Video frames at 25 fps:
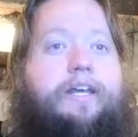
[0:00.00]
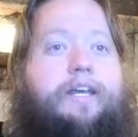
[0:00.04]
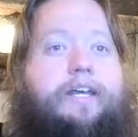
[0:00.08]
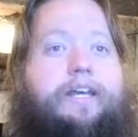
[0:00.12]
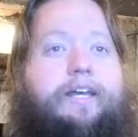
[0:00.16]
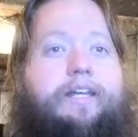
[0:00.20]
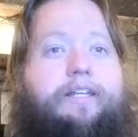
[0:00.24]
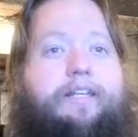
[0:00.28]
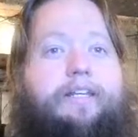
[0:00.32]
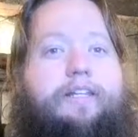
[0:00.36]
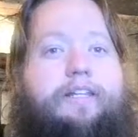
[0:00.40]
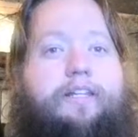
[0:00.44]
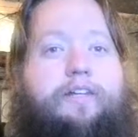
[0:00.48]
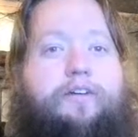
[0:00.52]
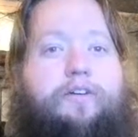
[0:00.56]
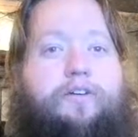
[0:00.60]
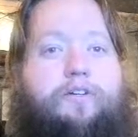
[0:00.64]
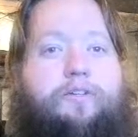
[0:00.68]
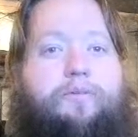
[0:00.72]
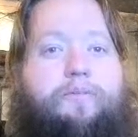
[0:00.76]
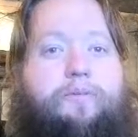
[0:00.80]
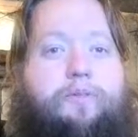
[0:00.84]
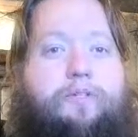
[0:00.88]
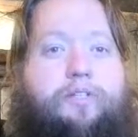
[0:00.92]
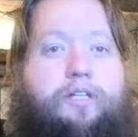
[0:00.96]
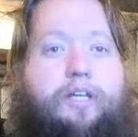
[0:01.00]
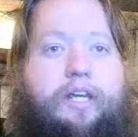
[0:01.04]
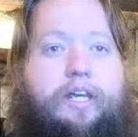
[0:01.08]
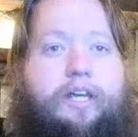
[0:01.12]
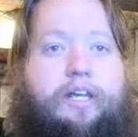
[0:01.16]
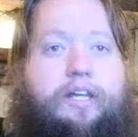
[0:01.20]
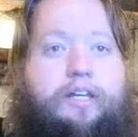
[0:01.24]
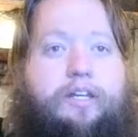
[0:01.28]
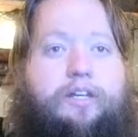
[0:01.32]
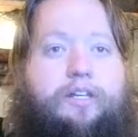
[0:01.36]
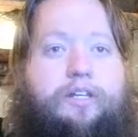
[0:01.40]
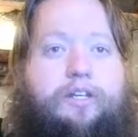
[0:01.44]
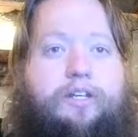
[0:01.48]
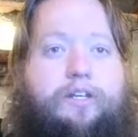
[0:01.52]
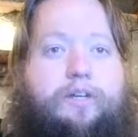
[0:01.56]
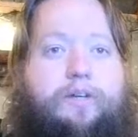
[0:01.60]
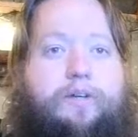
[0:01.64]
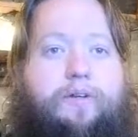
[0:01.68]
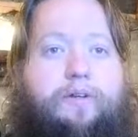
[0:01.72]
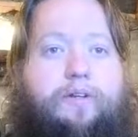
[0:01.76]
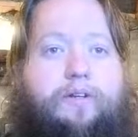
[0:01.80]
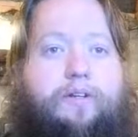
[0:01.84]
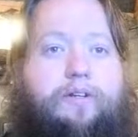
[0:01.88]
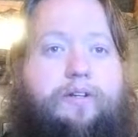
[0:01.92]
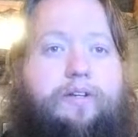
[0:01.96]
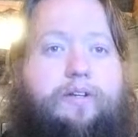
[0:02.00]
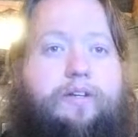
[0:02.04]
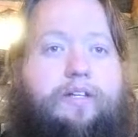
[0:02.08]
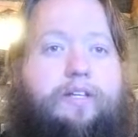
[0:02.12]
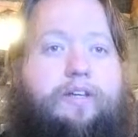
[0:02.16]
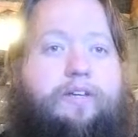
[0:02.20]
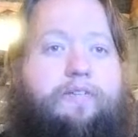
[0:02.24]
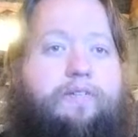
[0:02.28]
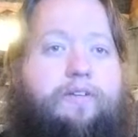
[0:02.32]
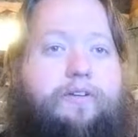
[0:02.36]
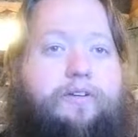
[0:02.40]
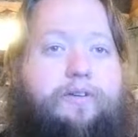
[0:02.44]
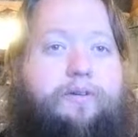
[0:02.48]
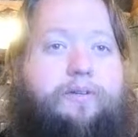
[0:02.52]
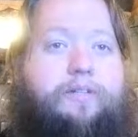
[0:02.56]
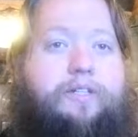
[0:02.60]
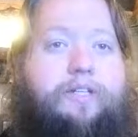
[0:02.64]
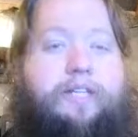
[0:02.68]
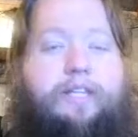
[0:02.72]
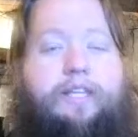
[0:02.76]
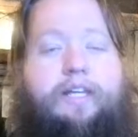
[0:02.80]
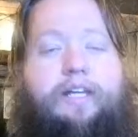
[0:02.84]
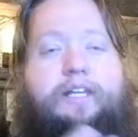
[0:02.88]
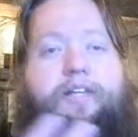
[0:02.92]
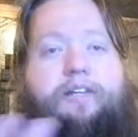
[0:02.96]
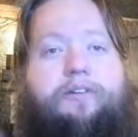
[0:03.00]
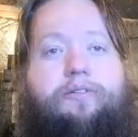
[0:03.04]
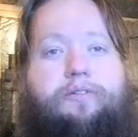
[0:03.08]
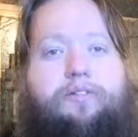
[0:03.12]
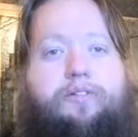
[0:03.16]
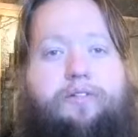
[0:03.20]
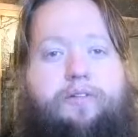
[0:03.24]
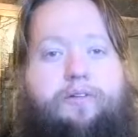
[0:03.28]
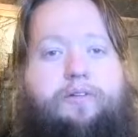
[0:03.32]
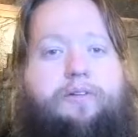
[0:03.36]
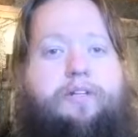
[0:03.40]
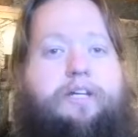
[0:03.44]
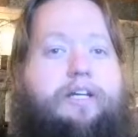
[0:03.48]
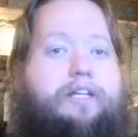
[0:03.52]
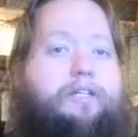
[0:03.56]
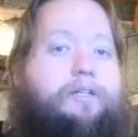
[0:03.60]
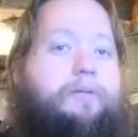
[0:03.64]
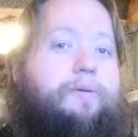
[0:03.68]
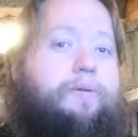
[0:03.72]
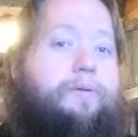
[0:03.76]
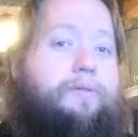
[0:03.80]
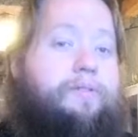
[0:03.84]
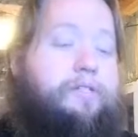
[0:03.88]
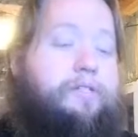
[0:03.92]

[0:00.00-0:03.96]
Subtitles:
And then those will change your difficulty. Then you'll do your dice rolls.